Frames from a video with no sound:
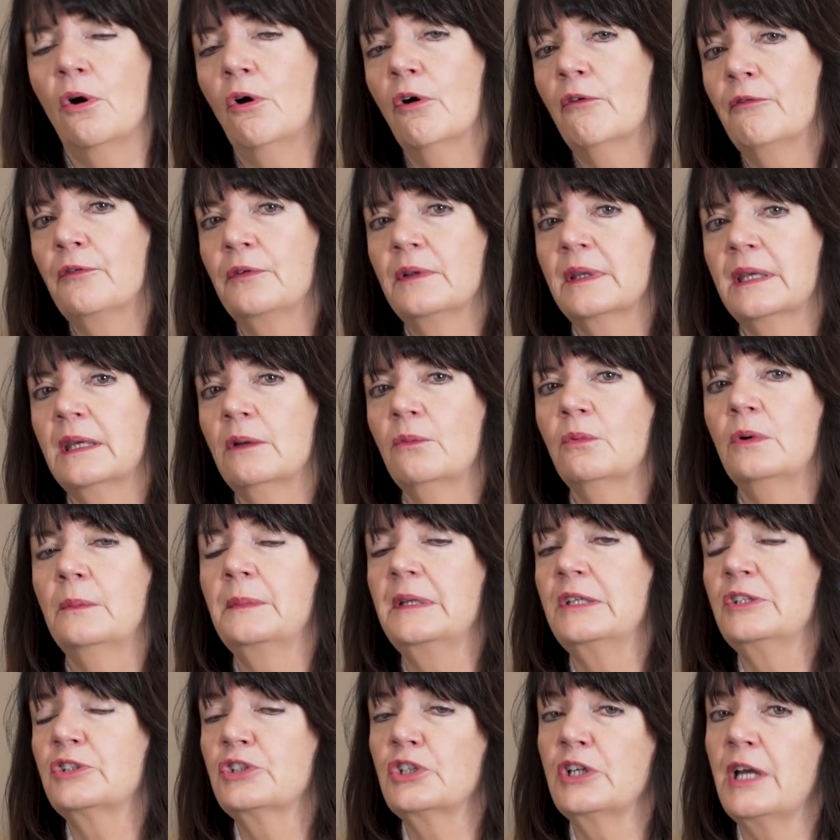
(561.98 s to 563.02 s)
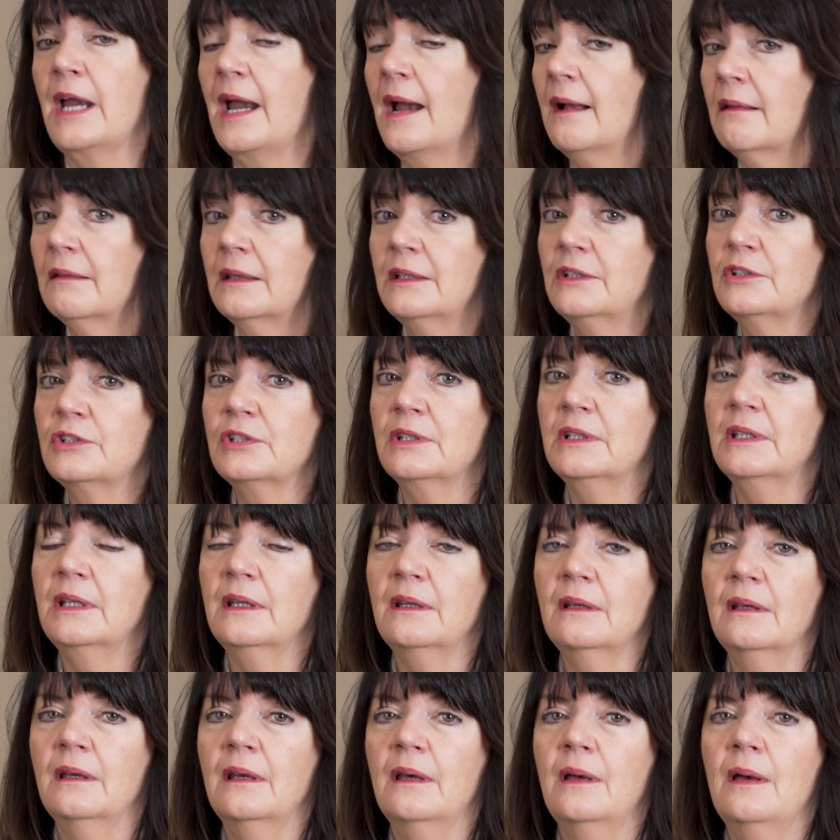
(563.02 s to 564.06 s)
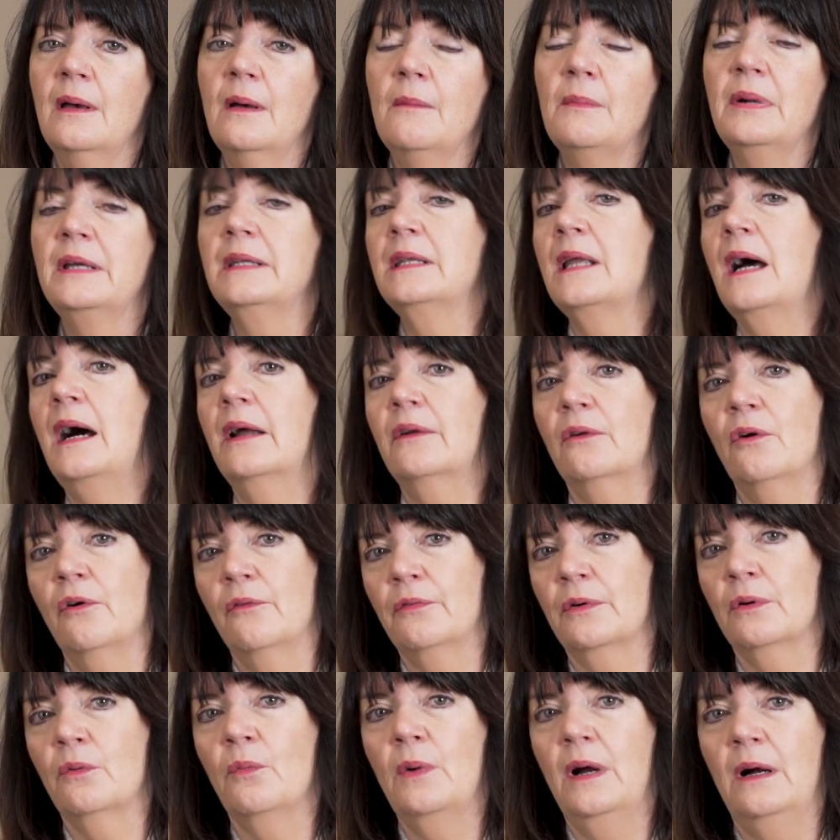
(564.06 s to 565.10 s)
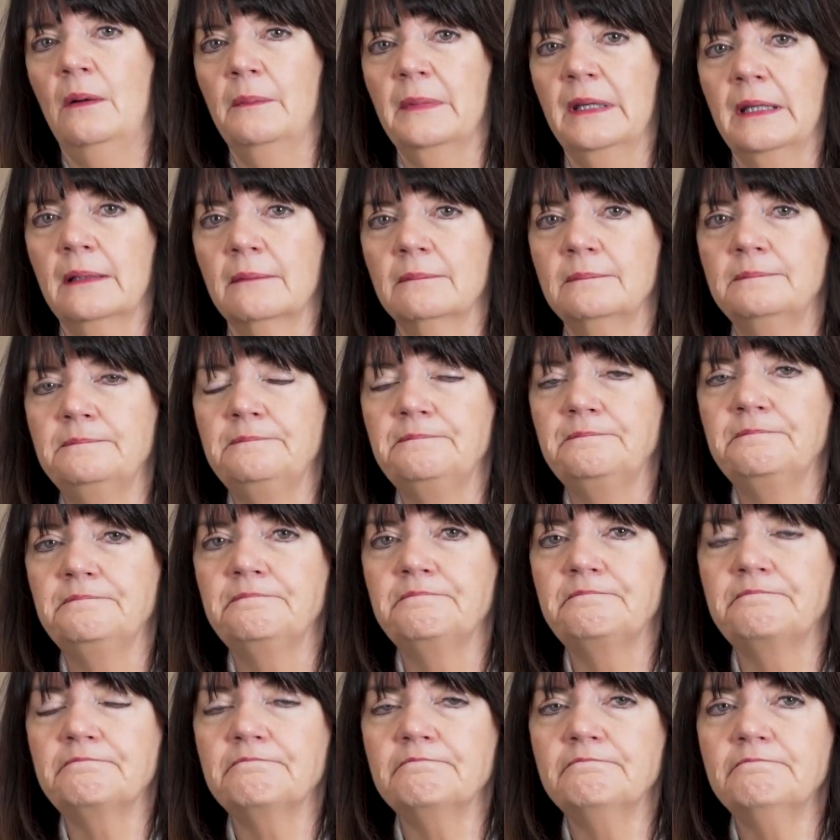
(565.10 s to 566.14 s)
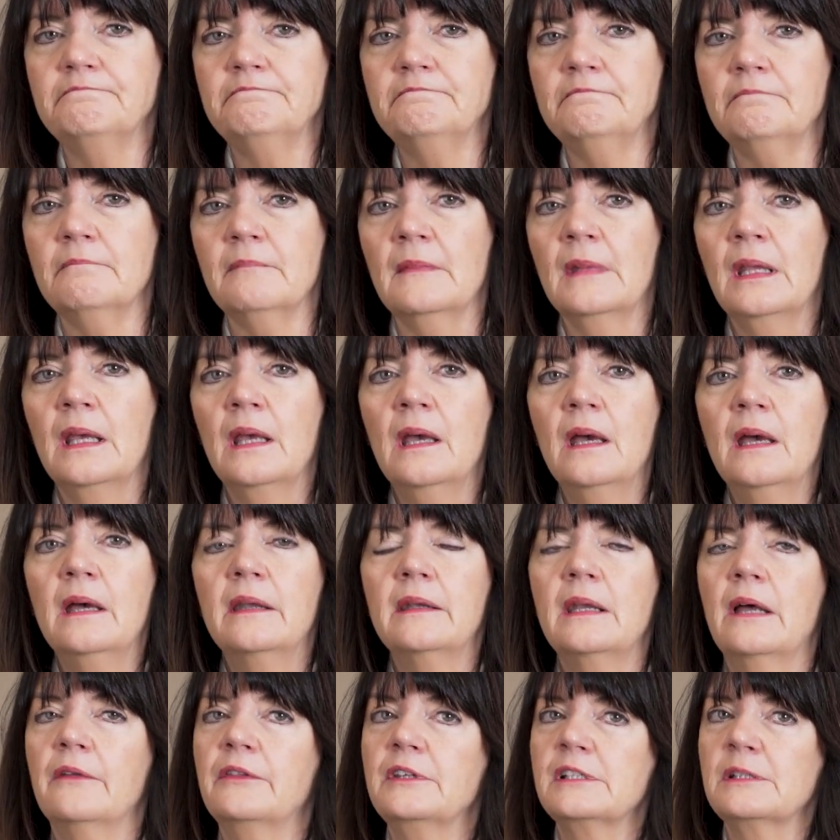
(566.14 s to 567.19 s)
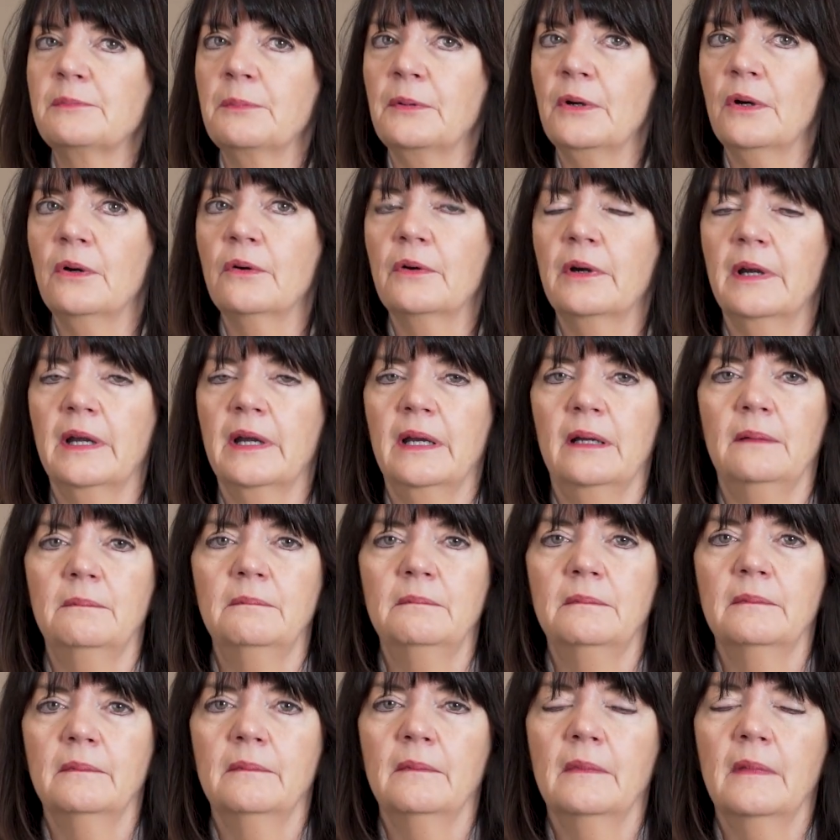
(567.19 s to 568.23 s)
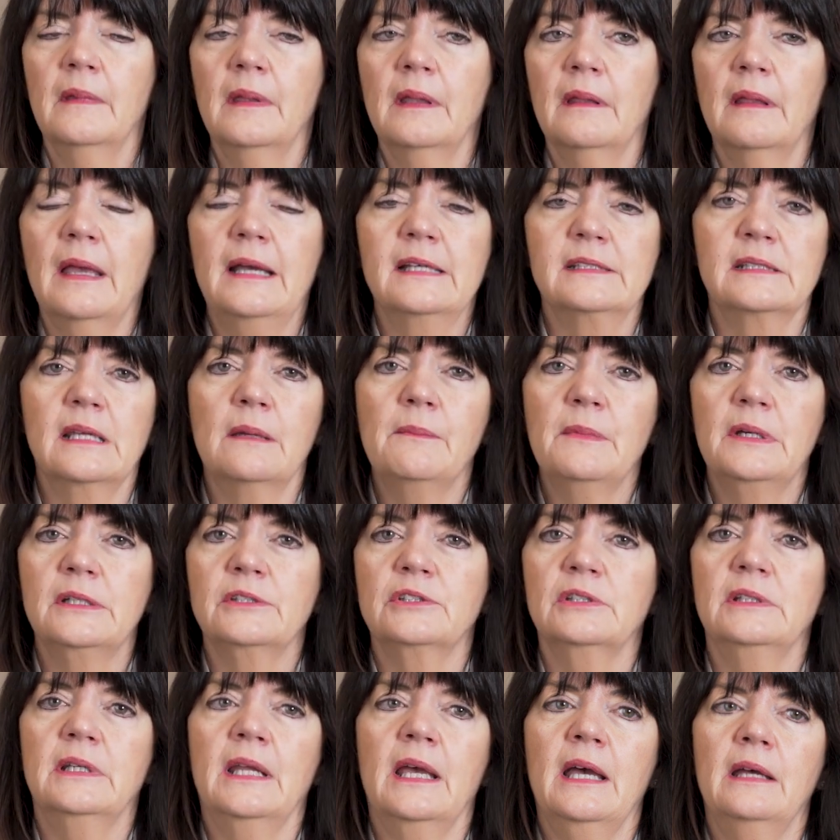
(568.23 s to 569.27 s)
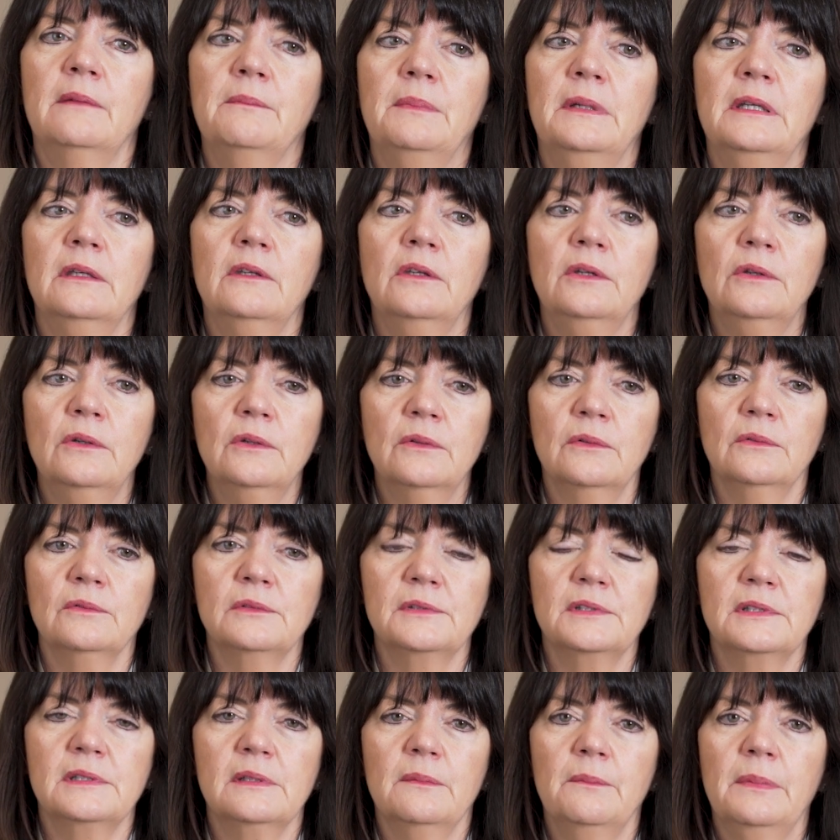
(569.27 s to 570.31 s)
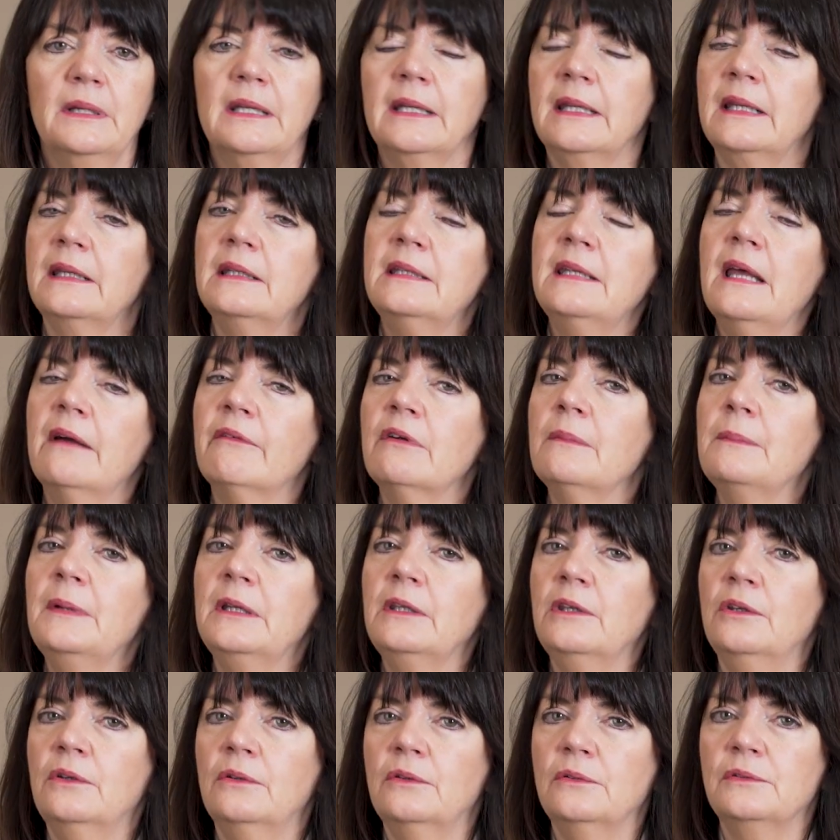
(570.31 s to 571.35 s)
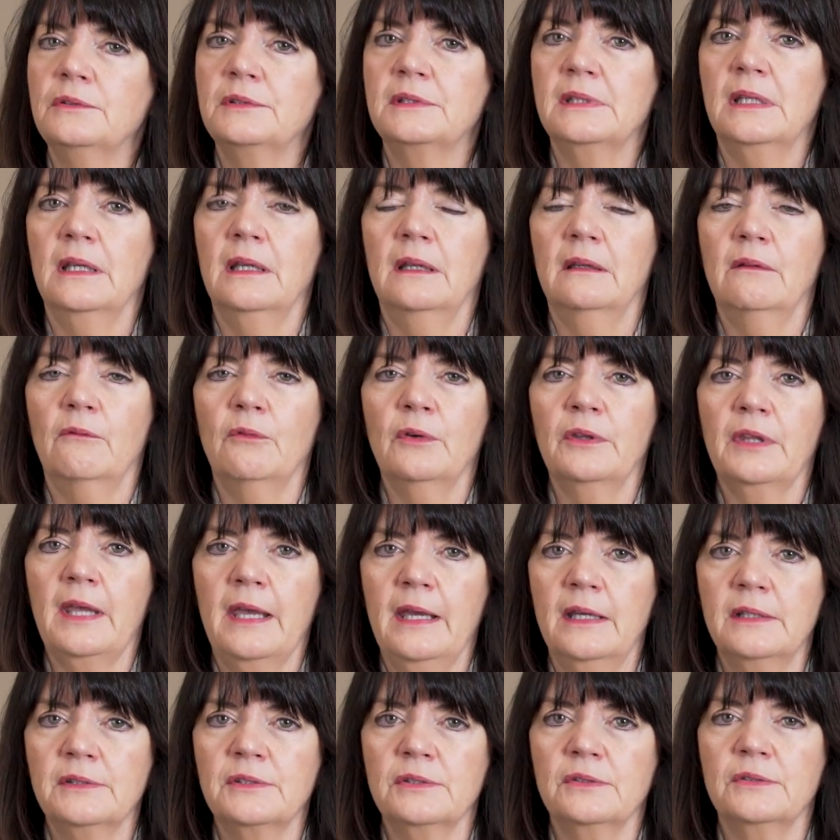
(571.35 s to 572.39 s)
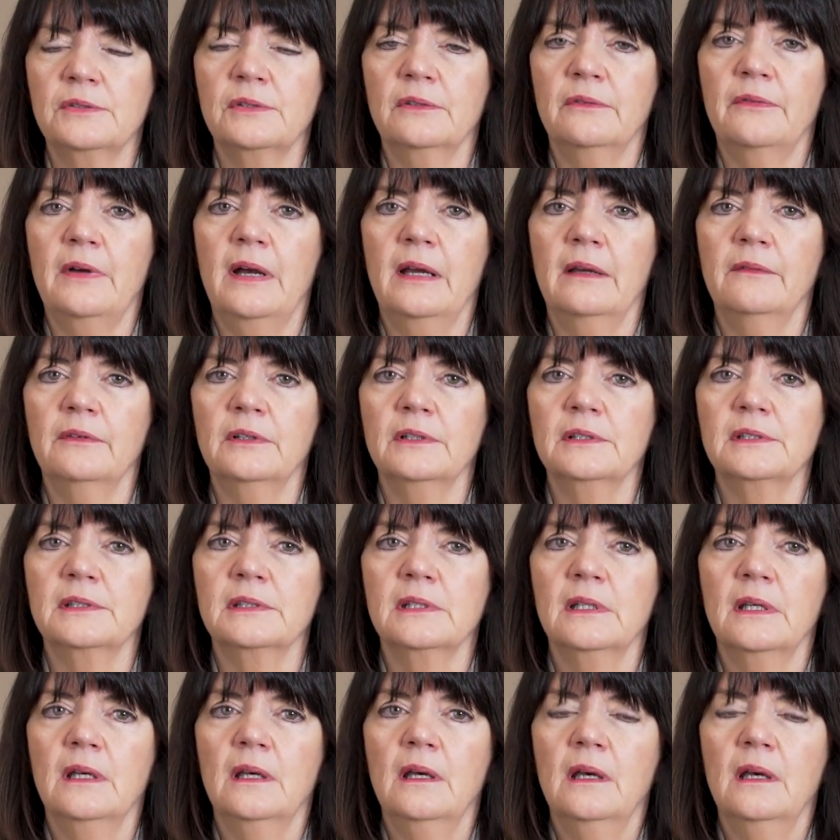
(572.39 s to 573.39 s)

hopefully it will be challenging, but not overwhelming. Now this program, as I mentioned, had been used, but it had never been used with cancer survivors.